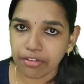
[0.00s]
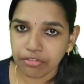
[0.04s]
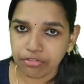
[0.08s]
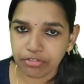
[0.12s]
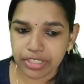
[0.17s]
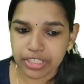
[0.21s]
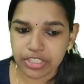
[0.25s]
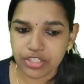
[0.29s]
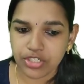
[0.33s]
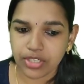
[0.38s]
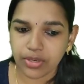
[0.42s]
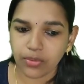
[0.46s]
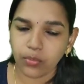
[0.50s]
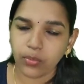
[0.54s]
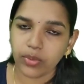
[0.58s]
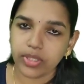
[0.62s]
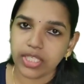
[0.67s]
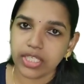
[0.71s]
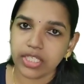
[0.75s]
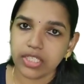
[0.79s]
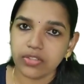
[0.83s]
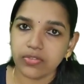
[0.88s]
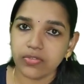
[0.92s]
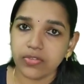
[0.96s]
afflicted
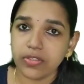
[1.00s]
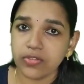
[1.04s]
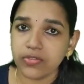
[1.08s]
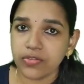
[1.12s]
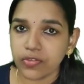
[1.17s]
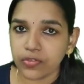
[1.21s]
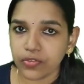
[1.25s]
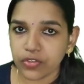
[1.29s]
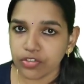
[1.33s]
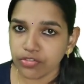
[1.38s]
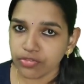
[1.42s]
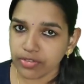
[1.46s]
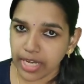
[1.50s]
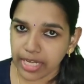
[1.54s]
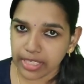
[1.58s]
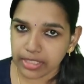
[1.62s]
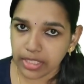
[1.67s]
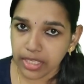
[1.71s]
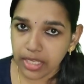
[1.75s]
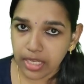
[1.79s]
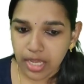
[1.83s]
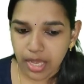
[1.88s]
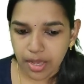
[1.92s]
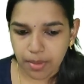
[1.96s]
with the diseases of
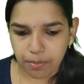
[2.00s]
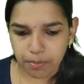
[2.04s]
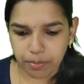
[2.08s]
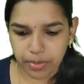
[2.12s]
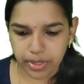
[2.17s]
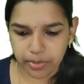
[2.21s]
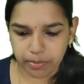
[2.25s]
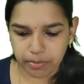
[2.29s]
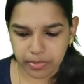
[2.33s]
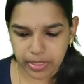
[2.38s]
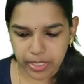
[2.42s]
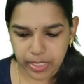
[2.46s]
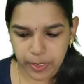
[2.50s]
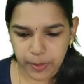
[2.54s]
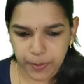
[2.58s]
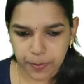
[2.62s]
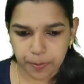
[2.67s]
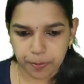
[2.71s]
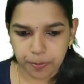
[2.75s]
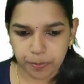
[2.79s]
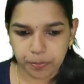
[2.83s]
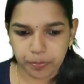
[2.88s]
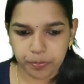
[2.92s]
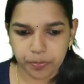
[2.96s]
adi brahmana.